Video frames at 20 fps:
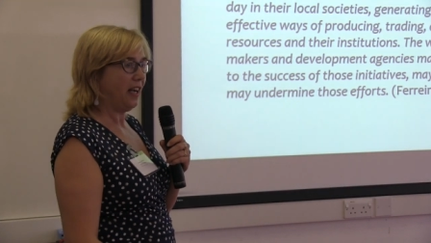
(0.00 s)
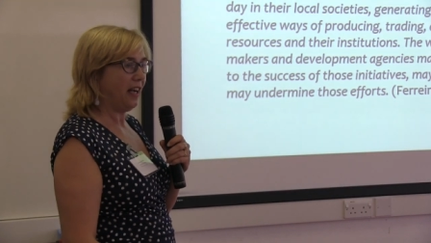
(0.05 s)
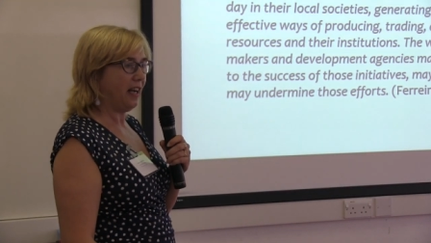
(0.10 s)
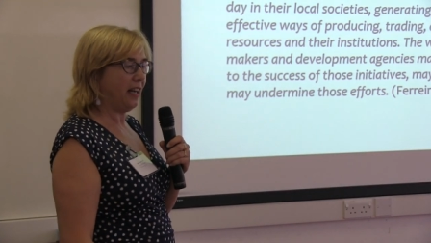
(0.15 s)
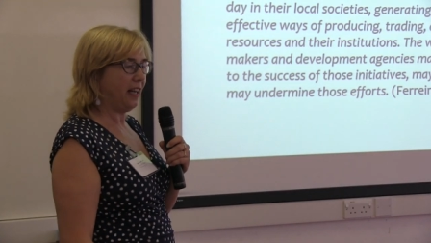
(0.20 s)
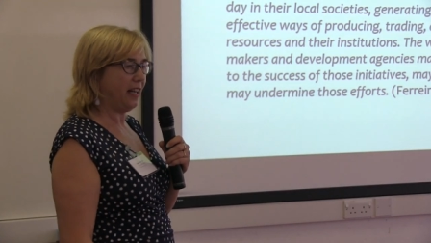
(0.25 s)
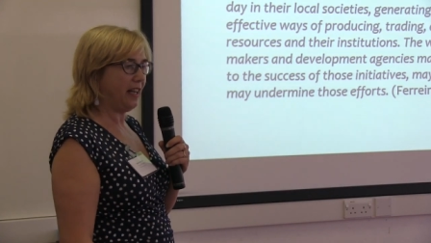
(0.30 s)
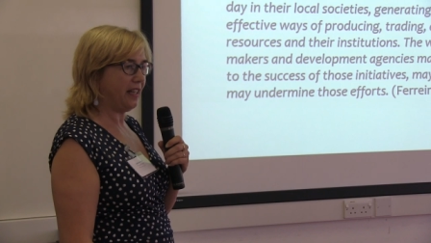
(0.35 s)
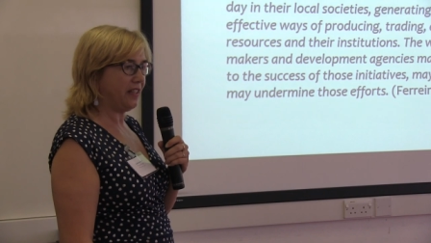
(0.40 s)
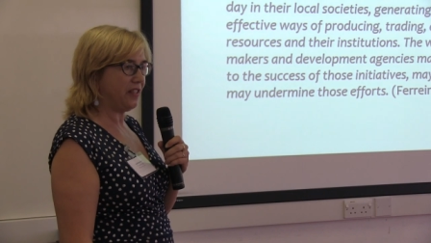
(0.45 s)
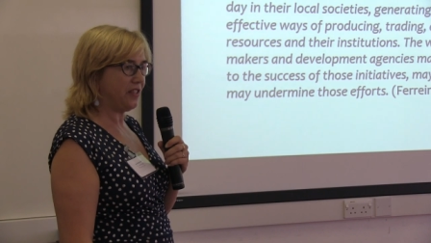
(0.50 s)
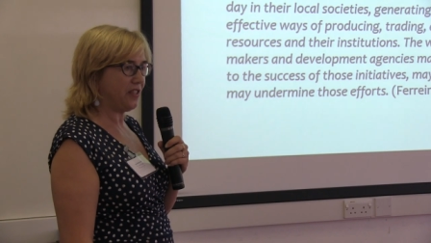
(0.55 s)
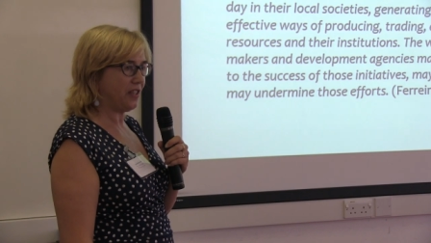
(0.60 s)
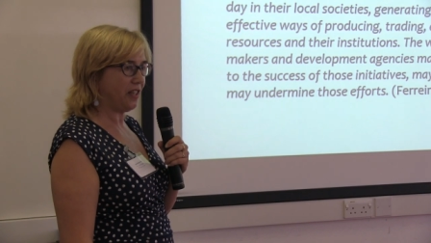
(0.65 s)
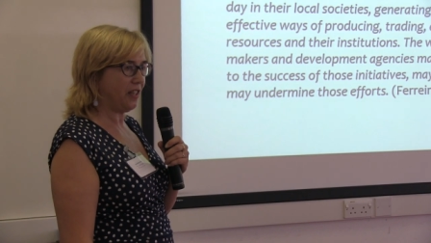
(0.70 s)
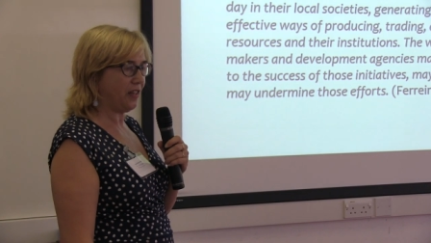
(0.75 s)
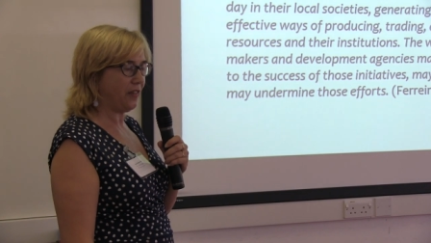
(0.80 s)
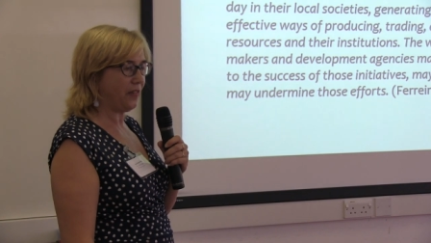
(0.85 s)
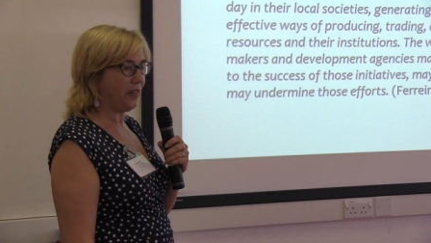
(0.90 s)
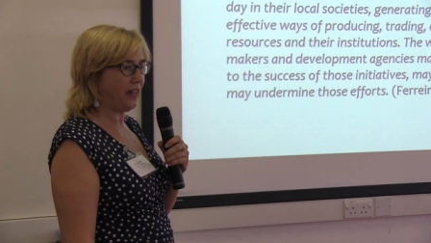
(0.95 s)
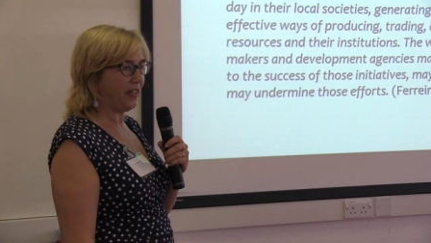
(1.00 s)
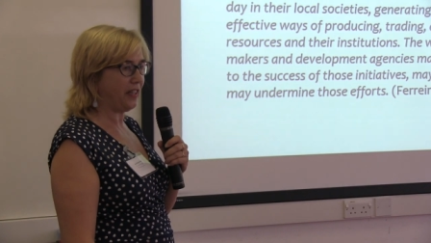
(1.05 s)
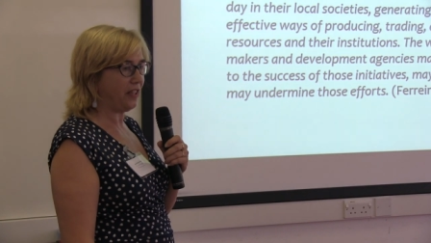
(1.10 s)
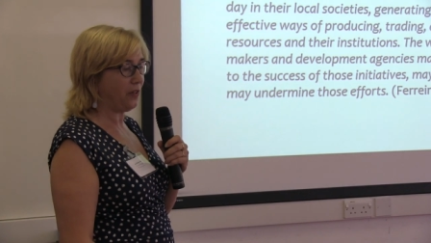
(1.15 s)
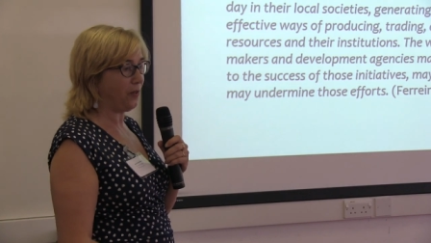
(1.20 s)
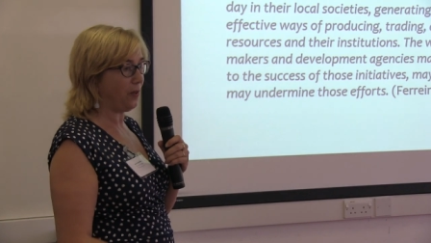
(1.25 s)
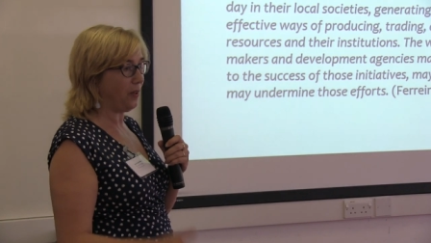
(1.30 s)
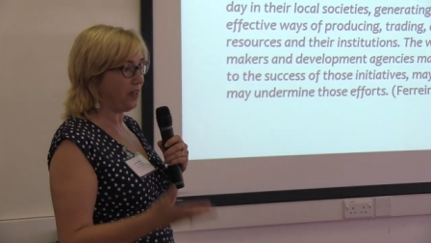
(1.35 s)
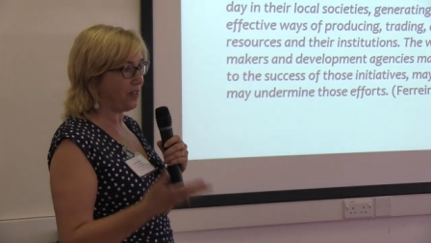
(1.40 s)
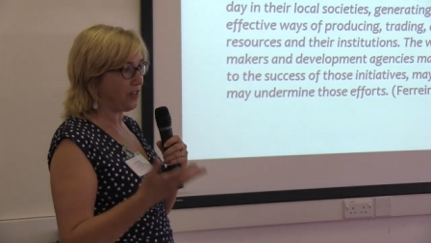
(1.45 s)
And uh, then
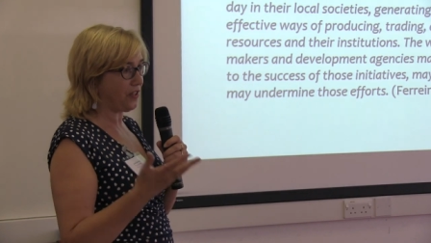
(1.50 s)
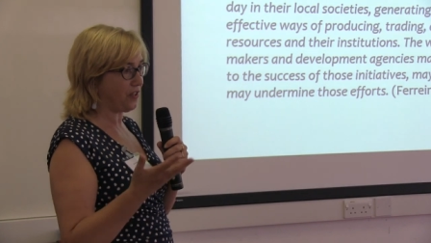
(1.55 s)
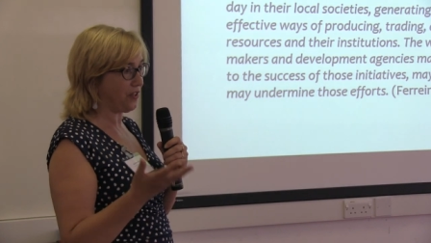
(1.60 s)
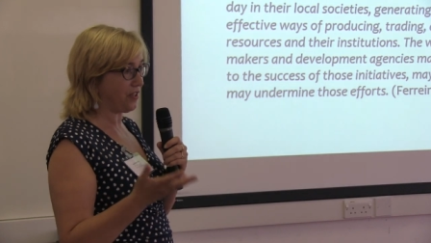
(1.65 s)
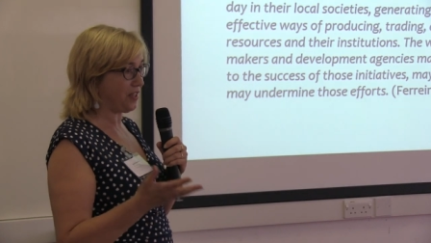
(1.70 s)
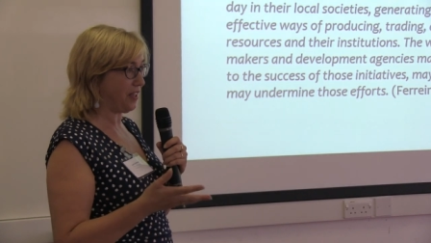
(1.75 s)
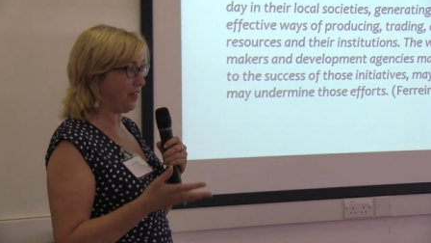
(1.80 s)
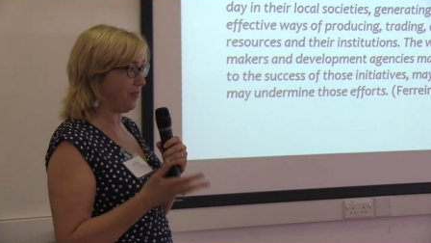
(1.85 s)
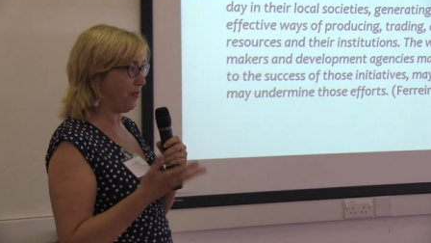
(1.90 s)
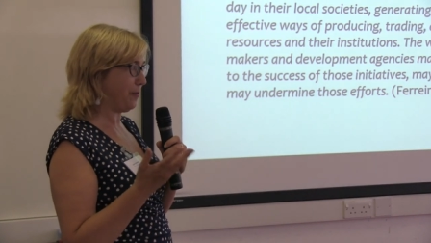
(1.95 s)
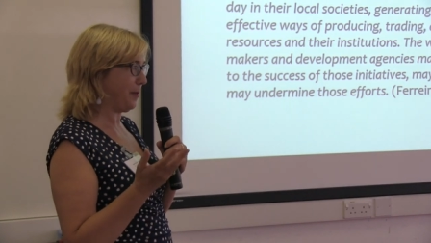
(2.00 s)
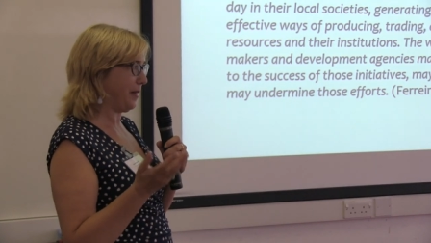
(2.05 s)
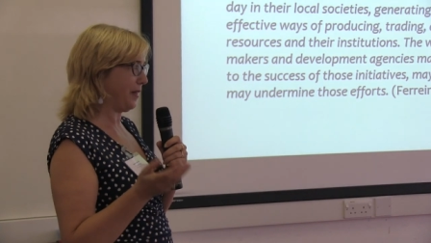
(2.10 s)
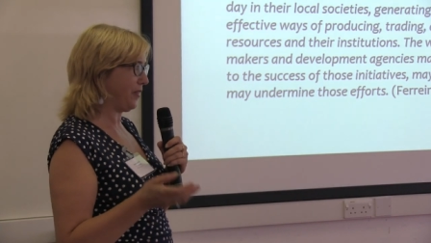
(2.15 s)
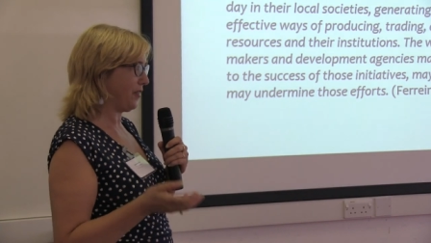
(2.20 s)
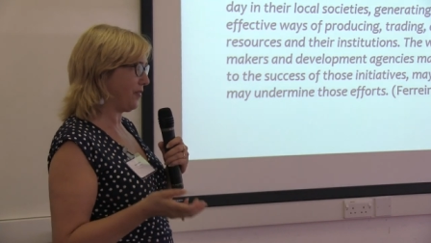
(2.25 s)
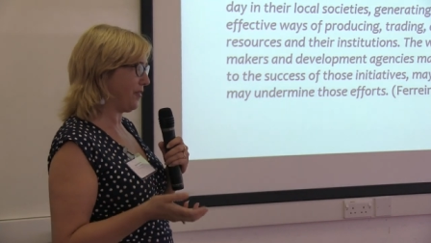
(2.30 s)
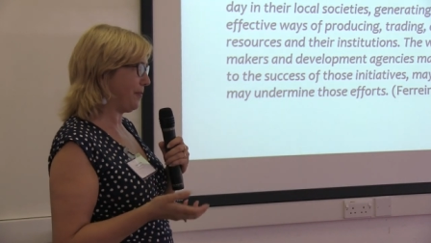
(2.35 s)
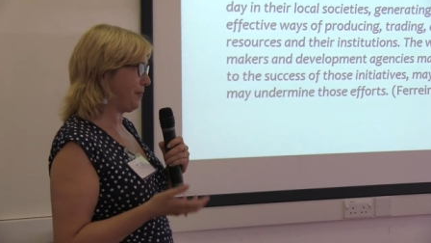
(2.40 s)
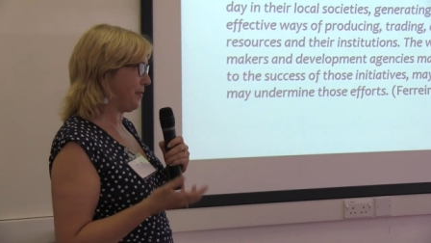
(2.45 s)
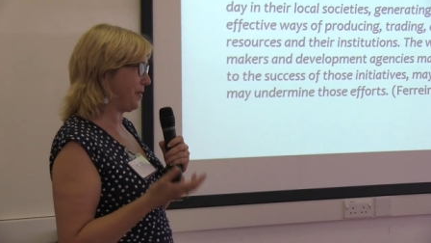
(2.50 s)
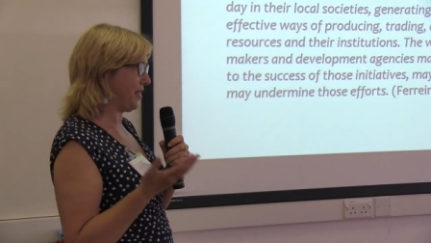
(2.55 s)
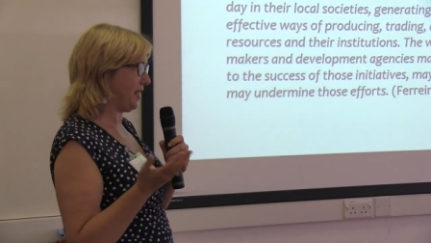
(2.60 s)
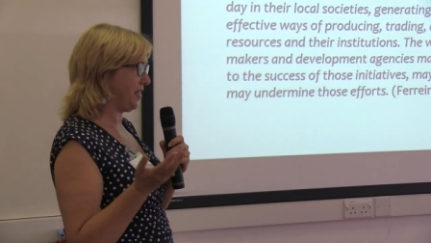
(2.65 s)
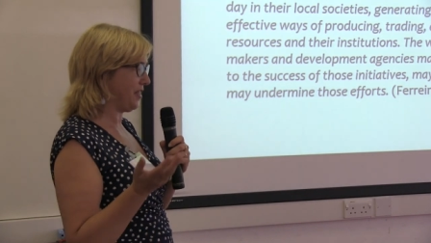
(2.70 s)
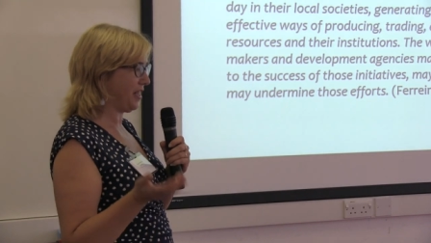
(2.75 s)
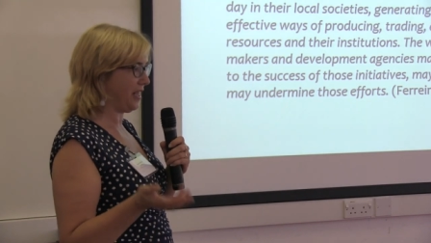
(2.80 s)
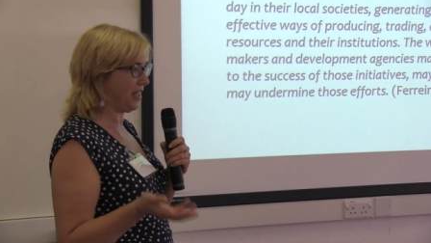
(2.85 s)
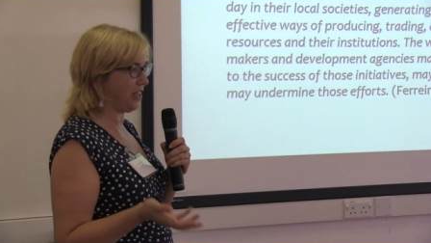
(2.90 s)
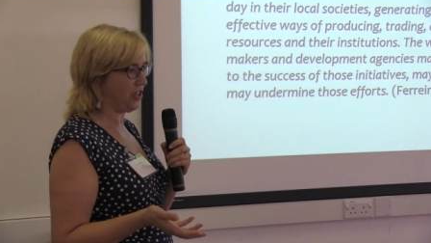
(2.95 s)
you ask yourself about the
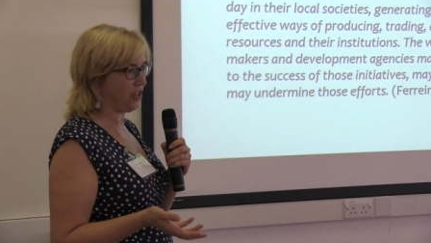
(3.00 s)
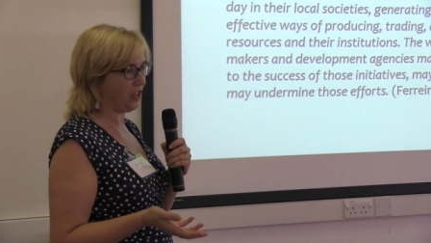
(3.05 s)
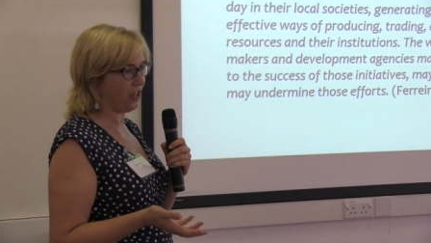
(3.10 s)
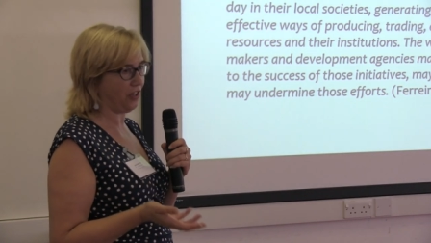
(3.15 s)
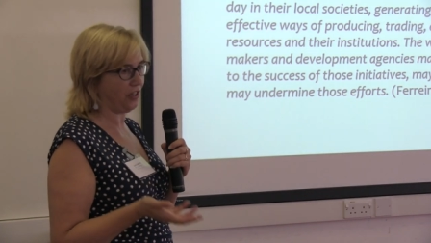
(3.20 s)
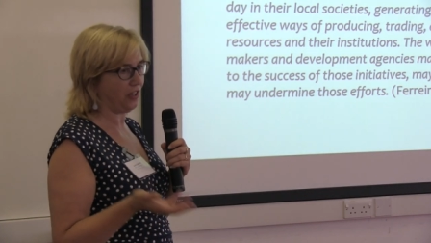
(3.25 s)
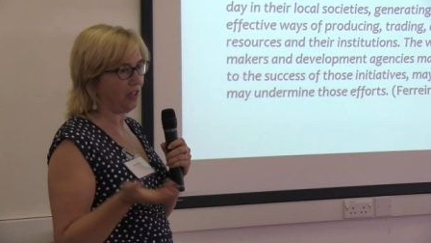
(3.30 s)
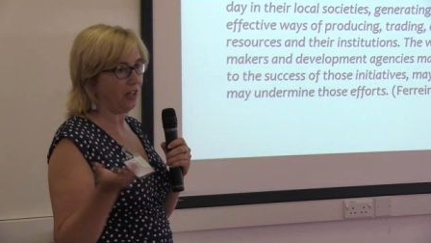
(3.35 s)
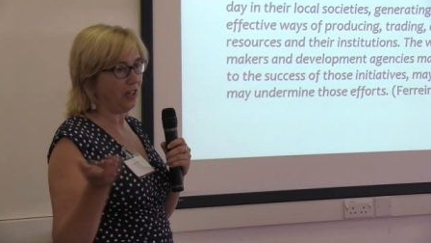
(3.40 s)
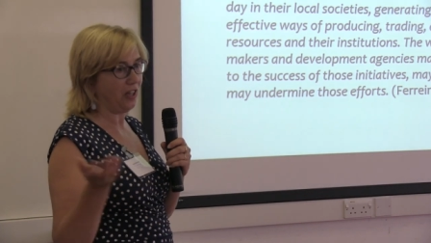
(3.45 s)
representation